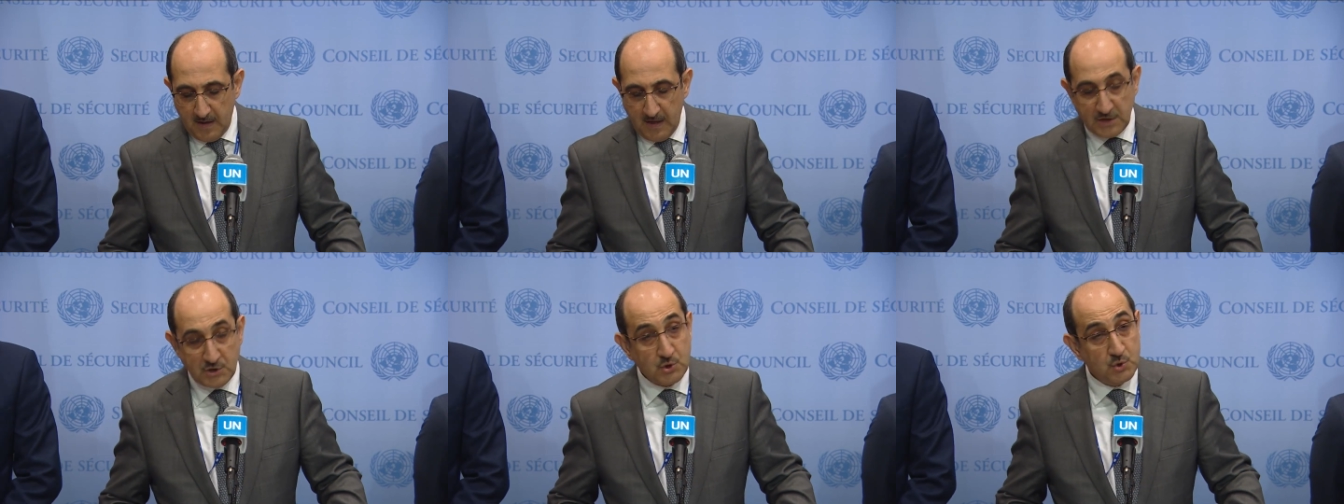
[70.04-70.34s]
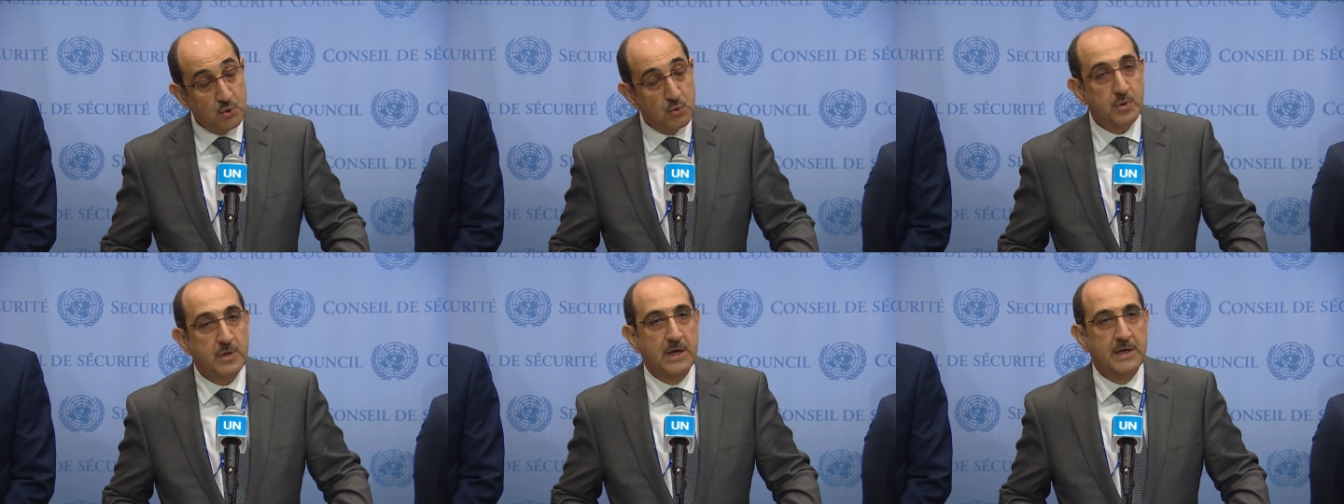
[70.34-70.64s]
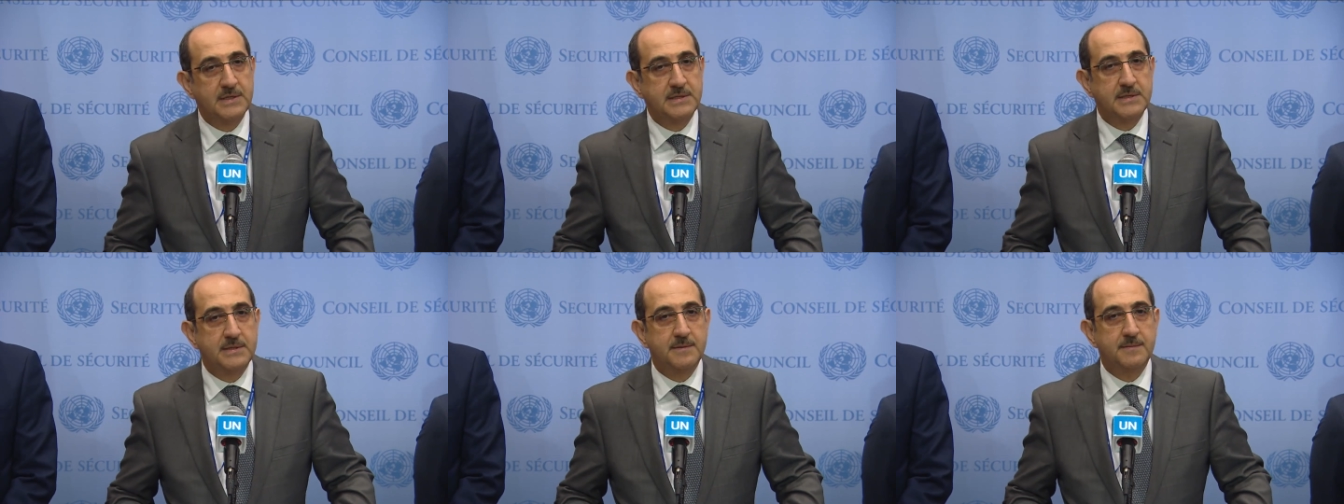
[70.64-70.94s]
assured
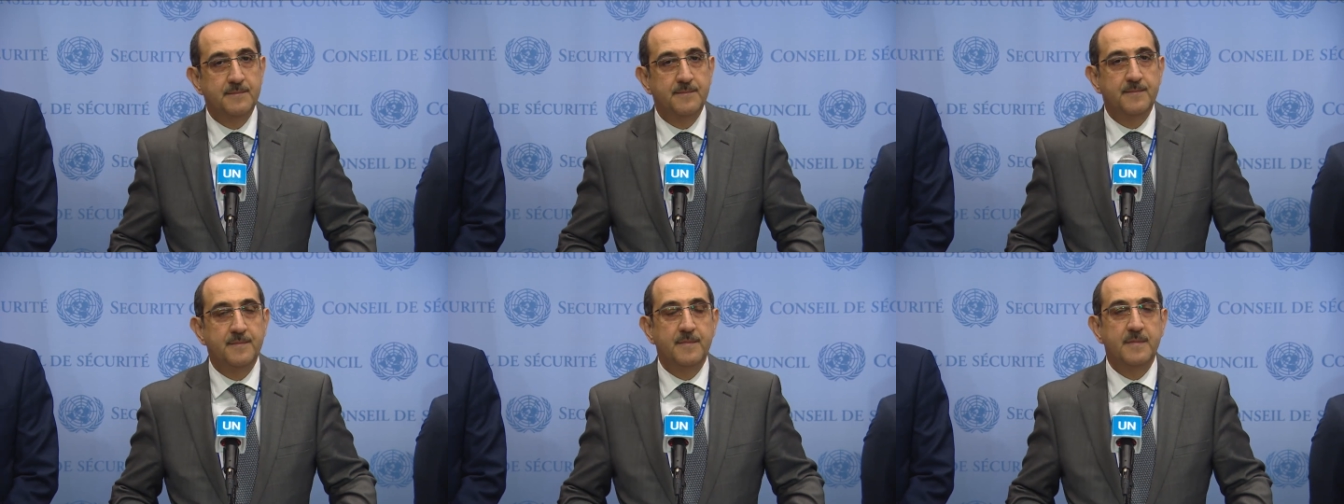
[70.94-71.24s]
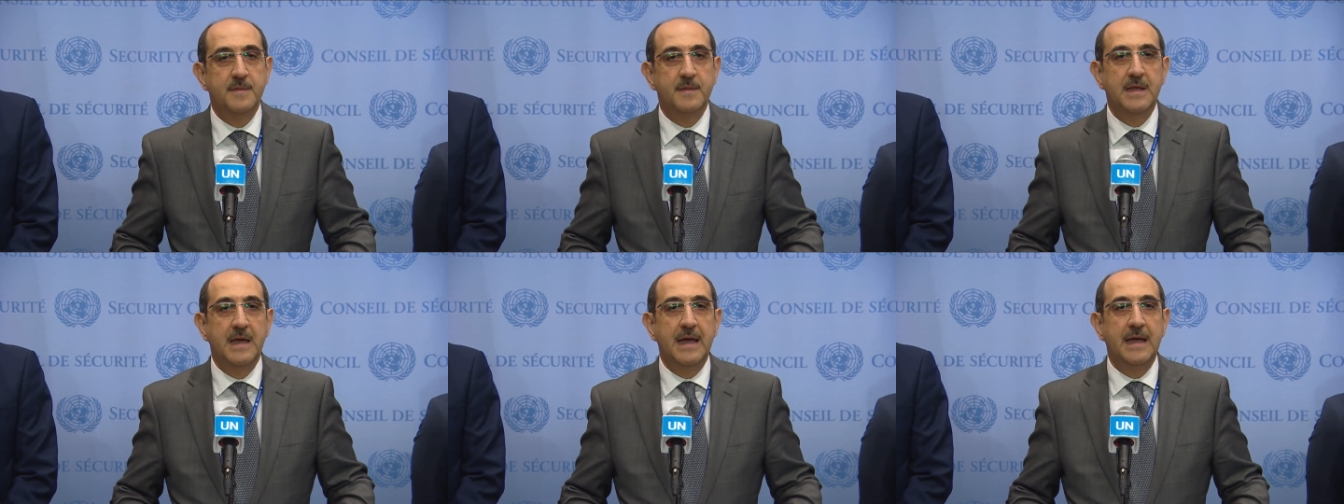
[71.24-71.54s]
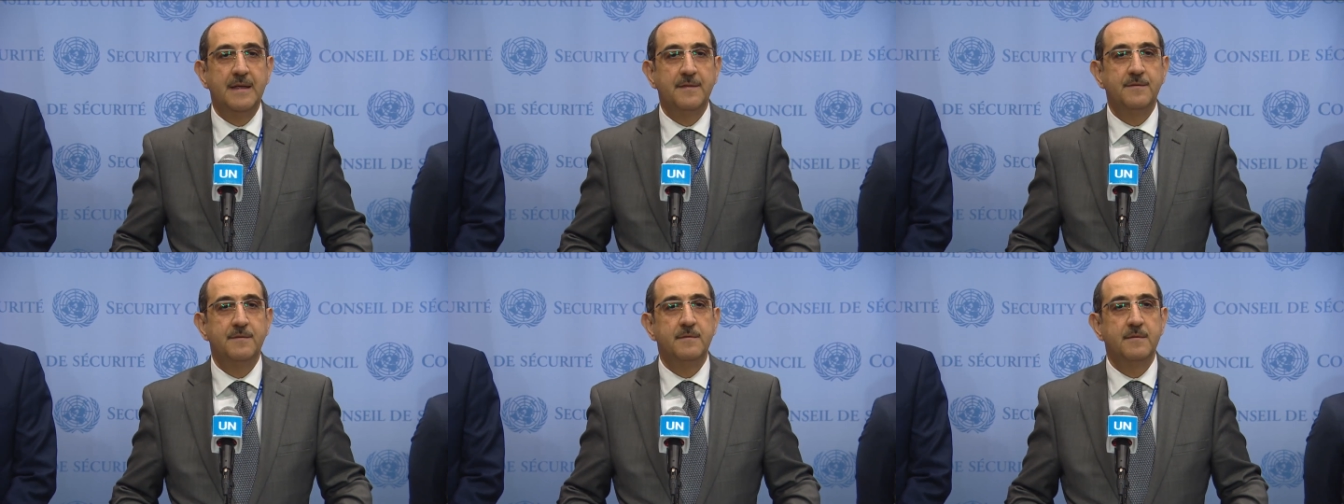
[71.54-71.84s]
us
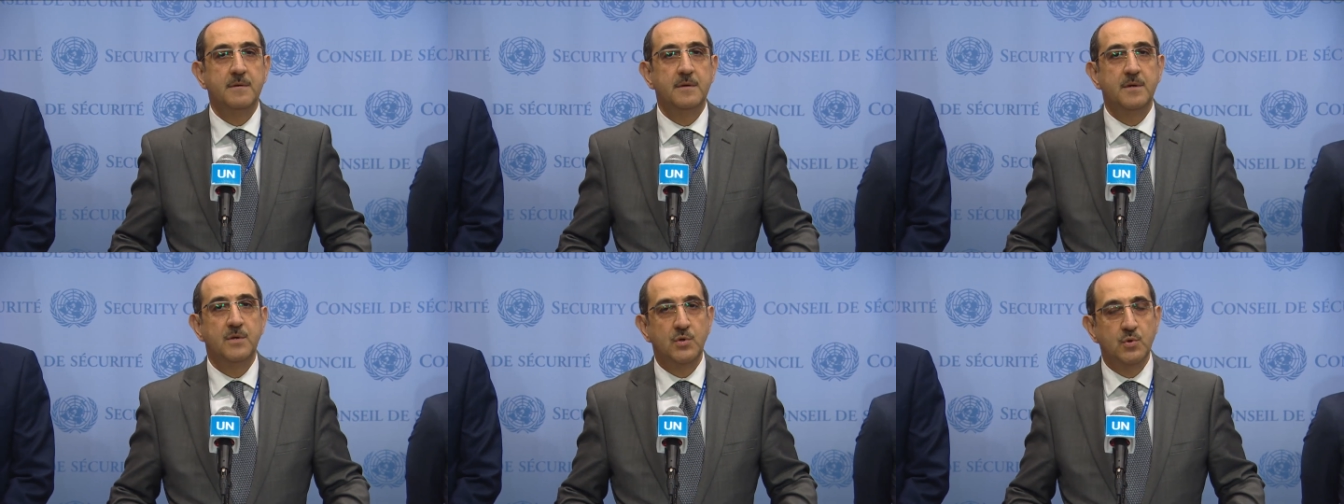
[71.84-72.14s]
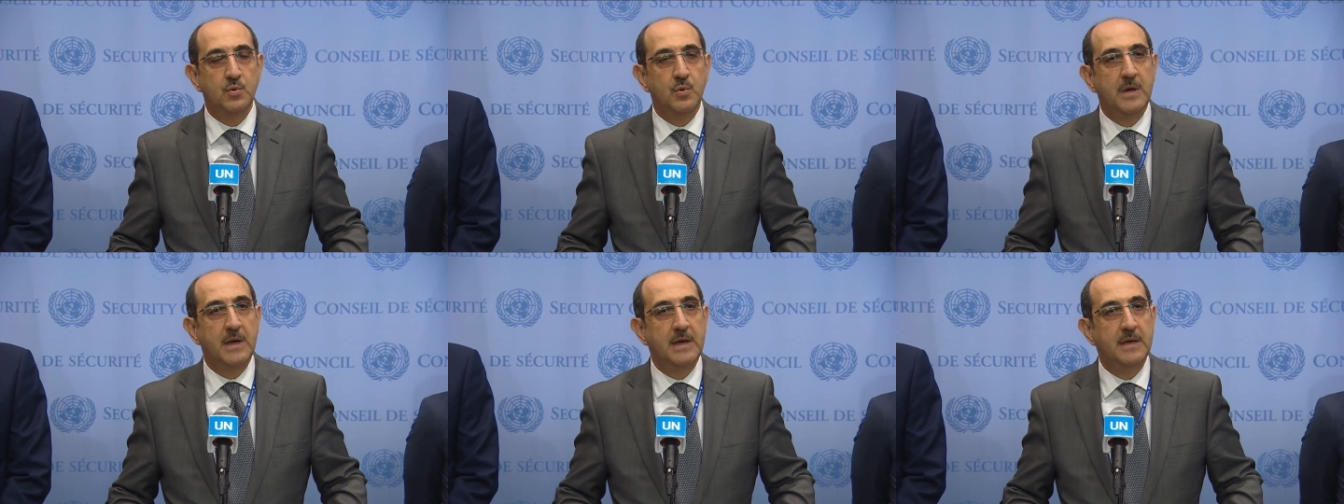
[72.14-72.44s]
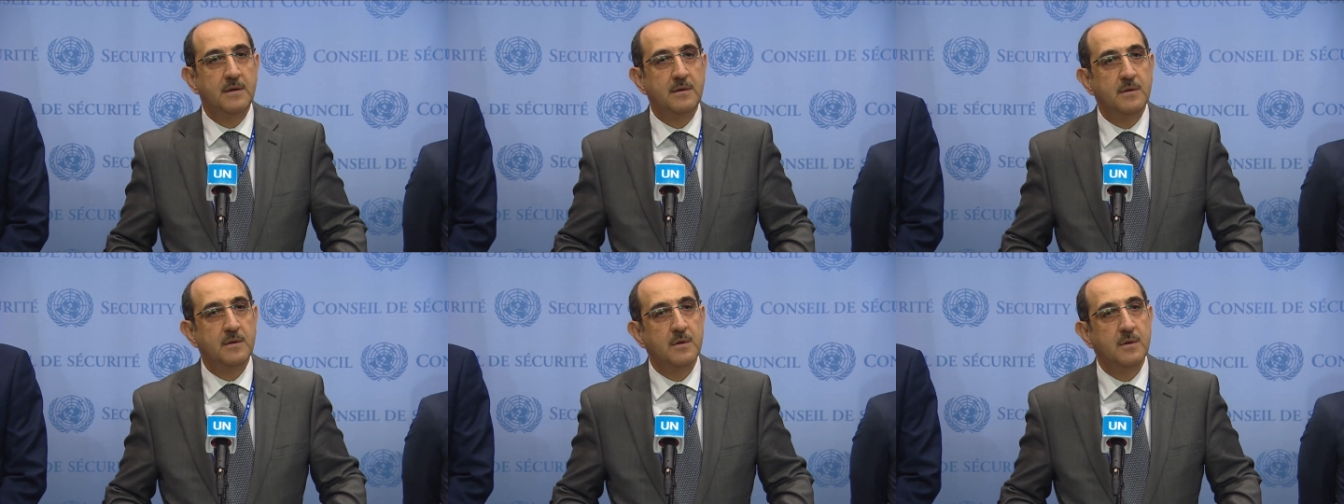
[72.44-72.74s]
that
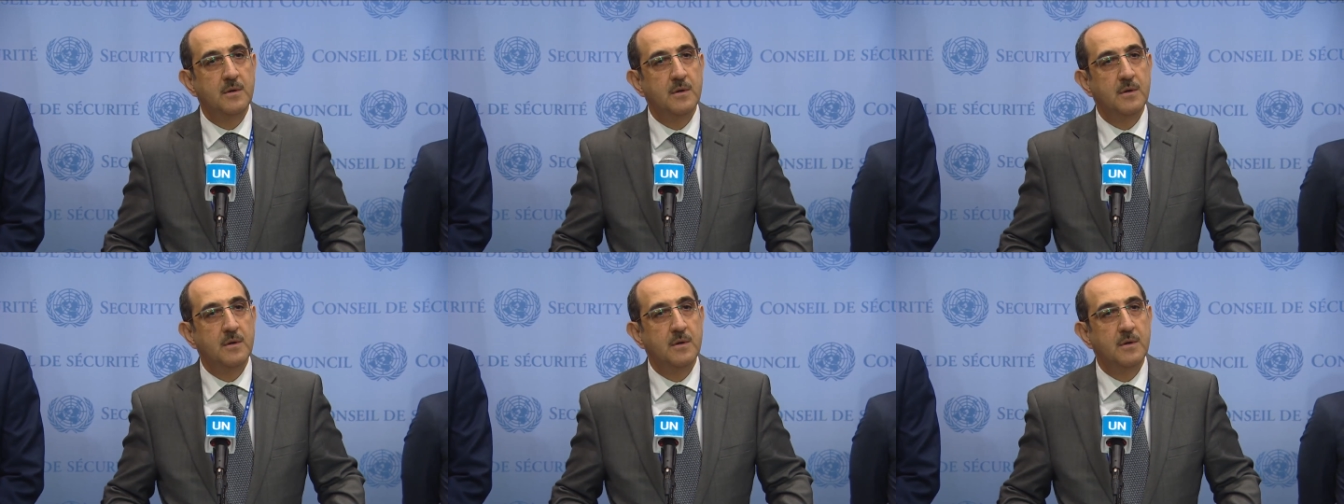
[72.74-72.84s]
UN